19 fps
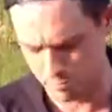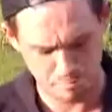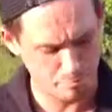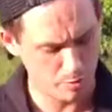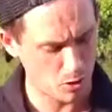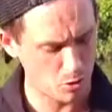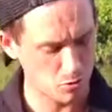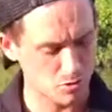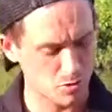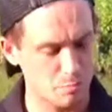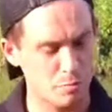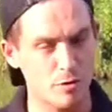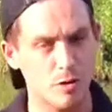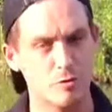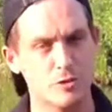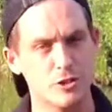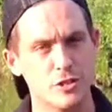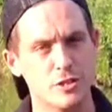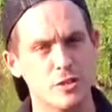bold
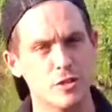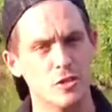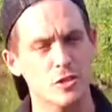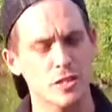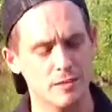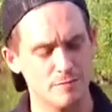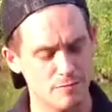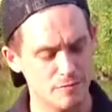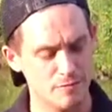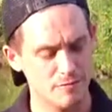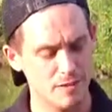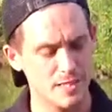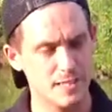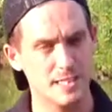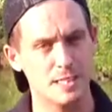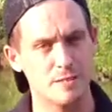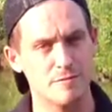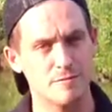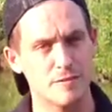approach. You're not looking for
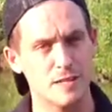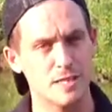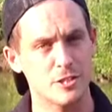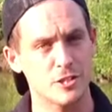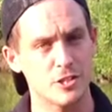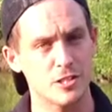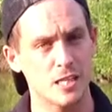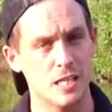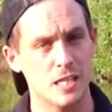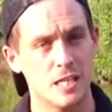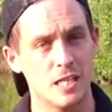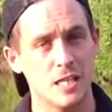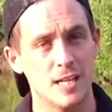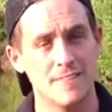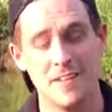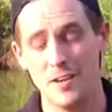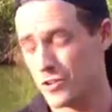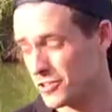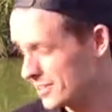finicky fish.
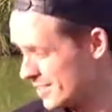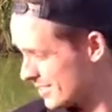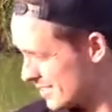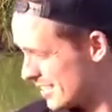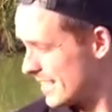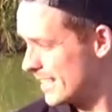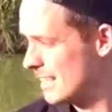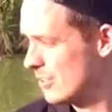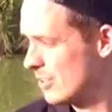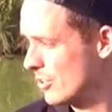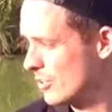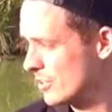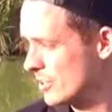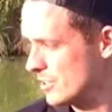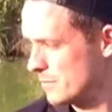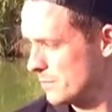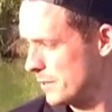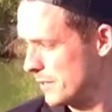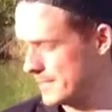They're not going to sit there and look
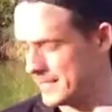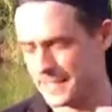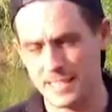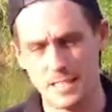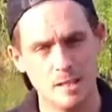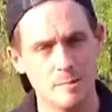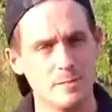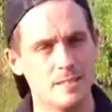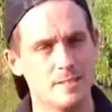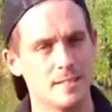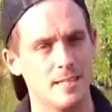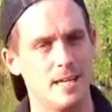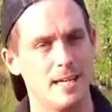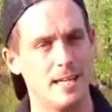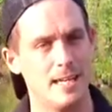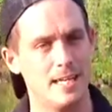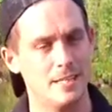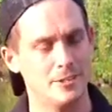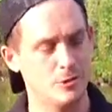at the bait. They come into
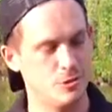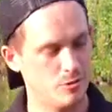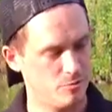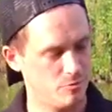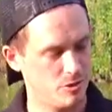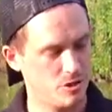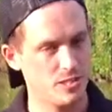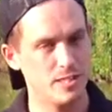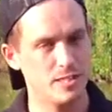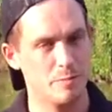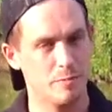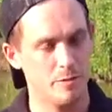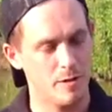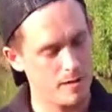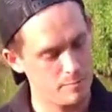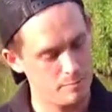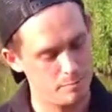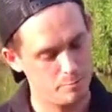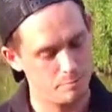that edge, see your
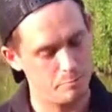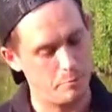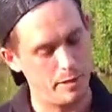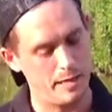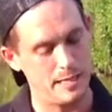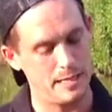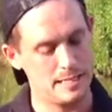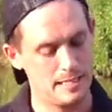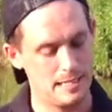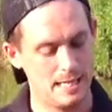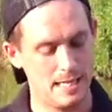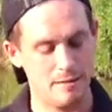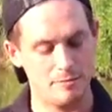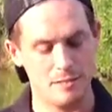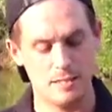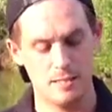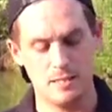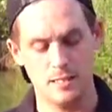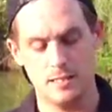bait, bang, have
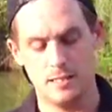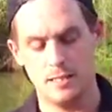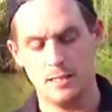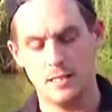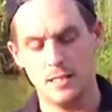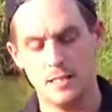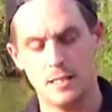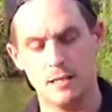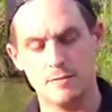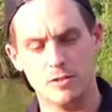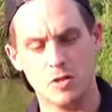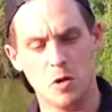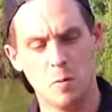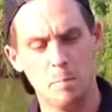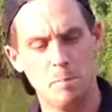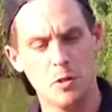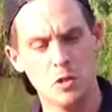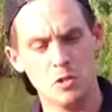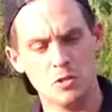it. I've got a
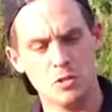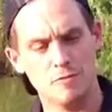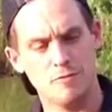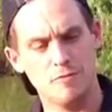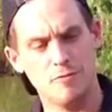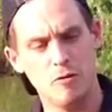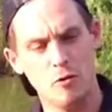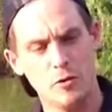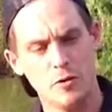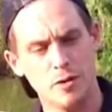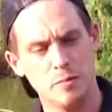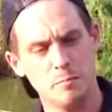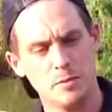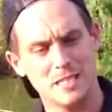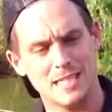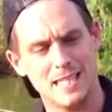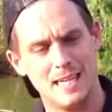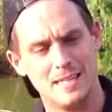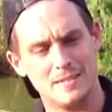bulk of 4 number
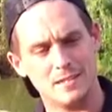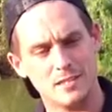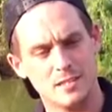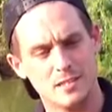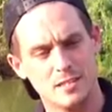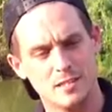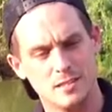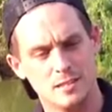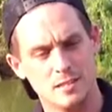10s.